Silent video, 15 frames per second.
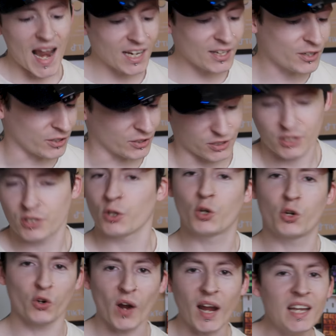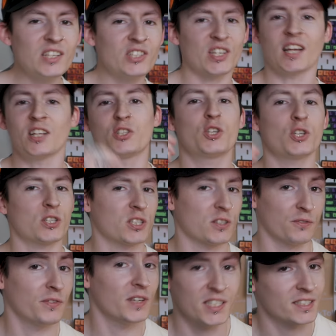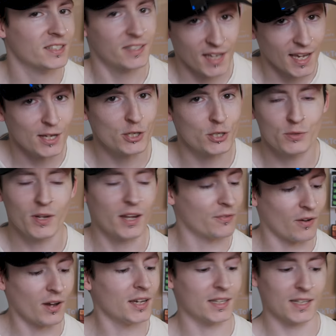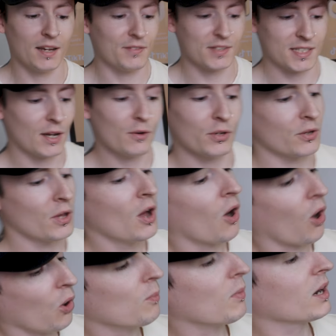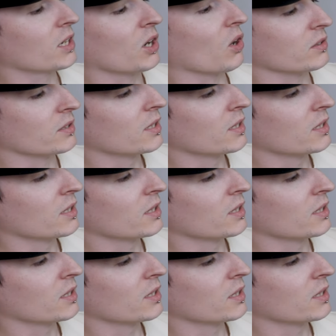elegance, grace, and just sophistication, if I can ever tell you. Oh my god.